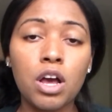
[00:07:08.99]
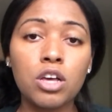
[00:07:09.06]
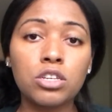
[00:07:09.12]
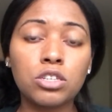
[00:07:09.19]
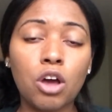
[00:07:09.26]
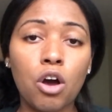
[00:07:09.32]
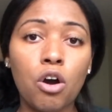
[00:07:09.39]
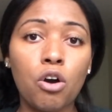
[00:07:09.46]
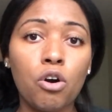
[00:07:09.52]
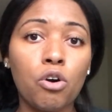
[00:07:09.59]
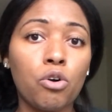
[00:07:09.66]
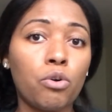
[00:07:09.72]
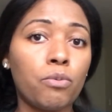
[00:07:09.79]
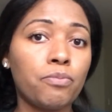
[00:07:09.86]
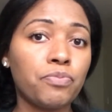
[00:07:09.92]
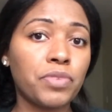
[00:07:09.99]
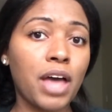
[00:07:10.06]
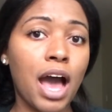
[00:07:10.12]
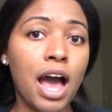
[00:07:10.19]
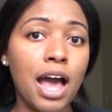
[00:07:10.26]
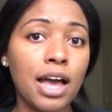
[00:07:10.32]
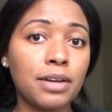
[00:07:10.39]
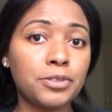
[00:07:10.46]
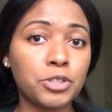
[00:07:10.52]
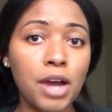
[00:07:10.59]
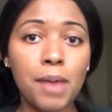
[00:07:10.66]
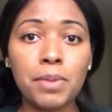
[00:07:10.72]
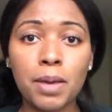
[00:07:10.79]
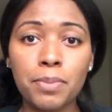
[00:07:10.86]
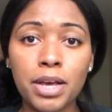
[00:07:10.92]
So I
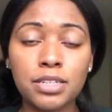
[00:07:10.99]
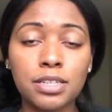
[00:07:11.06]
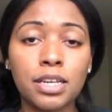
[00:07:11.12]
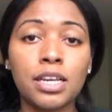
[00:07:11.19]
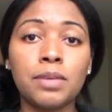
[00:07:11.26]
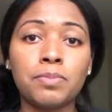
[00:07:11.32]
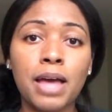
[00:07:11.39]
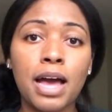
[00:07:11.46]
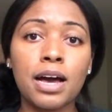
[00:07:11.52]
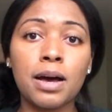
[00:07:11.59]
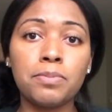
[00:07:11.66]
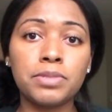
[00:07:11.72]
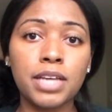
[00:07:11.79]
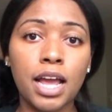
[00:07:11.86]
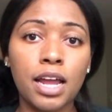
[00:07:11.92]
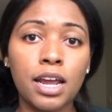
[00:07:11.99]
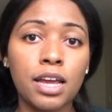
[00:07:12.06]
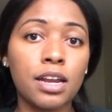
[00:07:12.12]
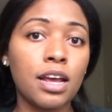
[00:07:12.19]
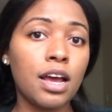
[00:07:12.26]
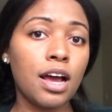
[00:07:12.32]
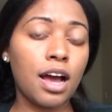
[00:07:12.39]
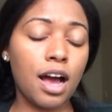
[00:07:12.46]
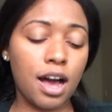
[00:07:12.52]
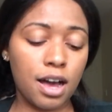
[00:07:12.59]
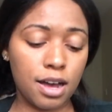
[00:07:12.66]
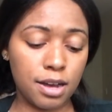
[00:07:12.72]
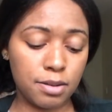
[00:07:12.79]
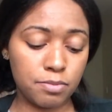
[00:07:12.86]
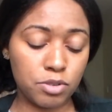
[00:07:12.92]
try my best to keep that updated.
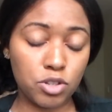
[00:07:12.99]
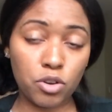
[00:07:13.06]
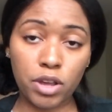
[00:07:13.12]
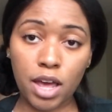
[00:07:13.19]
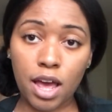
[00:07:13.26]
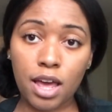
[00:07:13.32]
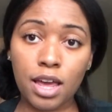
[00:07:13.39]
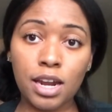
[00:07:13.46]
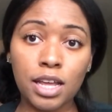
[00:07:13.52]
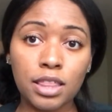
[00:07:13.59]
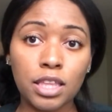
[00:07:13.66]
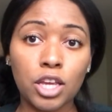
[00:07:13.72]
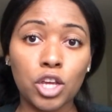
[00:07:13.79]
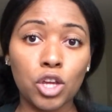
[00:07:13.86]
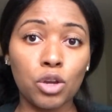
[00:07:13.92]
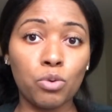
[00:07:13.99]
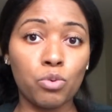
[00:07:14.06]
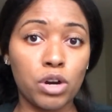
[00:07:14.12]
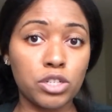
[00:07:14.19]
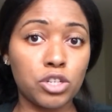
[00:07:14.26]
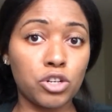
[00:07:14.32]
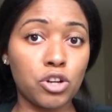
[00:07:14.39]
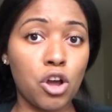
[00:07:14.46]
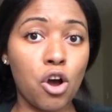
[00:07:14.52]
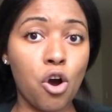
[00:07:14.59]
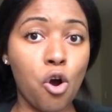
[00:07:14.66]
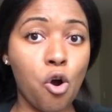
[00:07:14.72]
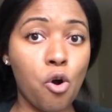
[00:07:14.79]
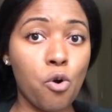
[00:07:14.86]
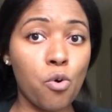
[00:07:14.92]
So yeah, anything you want to
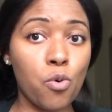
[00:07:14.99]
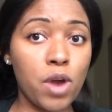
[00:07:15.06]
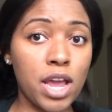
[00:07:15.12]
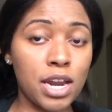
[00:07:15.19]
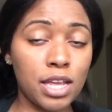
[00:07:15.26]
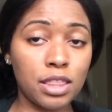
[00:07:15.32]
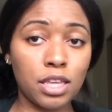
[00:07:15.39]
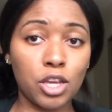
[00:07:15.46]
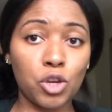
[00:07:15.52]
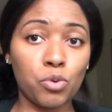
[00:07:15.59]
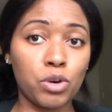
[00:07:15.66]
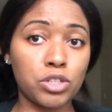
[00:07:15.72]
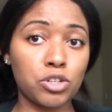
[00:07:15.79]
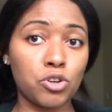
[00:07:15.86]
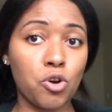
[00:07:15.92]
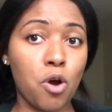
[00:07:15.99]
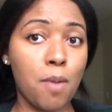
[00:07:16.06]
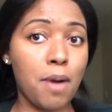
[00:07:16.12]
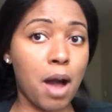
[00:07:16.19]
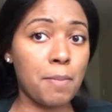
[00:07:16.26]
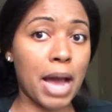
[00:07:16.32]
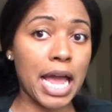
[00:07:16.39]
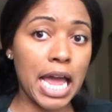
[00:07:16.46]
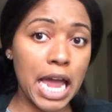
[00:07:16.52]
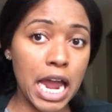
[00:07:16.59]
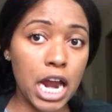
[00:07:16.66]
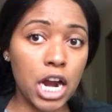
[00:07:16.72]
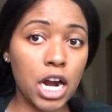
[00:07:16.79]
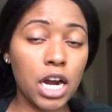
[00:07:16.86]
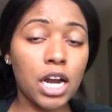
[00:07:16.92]
know about my
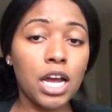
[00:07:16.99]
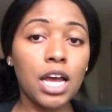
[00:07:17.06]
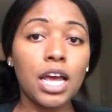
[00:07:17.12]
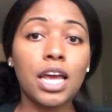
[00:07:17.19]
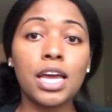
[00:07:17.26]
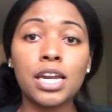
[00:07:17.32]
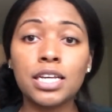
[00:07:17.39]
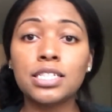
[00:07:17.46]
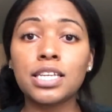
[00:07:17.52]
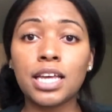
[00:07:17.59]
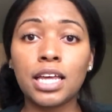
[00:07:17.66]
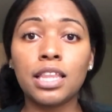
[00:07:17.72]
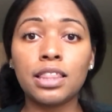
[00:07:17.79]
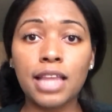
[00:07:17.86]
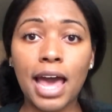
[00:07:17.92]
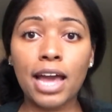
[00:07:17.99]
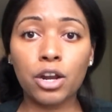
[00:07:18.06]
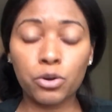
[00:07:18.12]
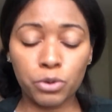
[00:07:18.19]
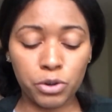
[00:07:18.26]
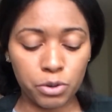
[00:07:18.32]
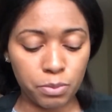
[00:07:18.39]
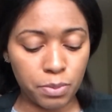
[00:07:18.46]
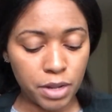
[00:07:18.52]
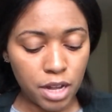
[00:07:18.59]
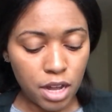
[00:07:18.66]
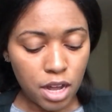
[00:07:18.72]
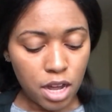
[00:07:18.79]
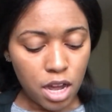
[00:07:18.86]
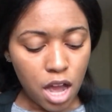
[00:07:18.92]
hair, it is in that group.
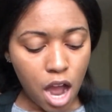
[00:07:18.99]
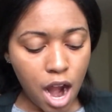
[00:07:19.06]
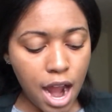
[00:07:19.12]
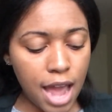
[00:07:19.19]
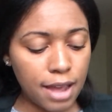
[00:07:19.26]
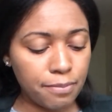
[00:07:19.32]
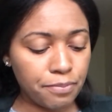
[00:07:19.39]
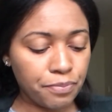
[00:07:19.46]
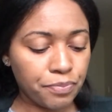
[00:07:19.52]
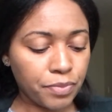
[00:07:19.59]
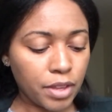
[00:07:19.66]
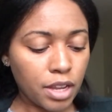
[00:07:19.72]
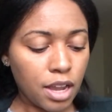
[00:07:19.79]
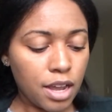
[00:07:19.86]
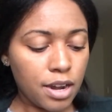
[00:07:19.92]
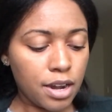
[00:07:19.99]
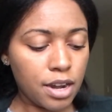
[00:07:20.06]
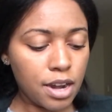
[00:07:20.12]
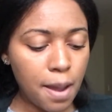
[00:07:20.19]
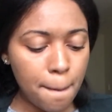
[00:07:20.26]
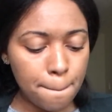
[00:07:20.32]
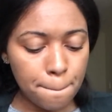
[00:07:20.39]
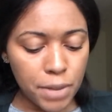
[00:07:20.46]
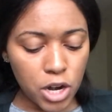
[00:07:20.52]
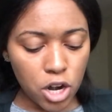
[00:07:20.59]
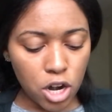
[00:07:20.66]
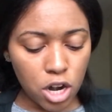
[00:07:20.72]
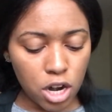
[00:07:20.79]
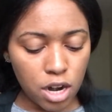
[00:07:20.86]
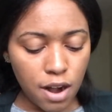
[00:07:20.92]
All right,
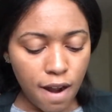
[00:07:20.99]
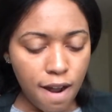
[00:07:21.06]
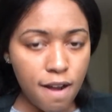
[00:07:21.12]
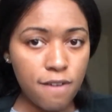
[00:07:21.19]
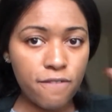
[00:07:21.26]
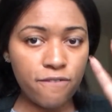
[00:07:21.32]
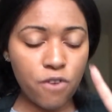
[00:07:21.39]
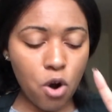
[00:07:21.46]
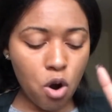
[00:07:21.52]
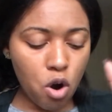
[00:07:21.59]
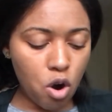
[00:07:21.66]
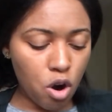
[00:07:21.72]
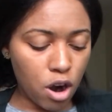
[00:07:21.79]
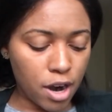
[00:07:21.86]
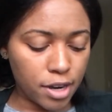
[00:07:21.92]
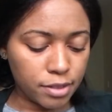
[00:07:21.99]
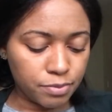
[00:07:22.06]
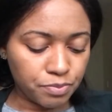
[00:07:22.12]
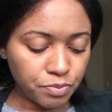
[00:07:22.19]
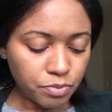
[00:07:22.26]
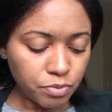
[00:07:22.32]
number 4.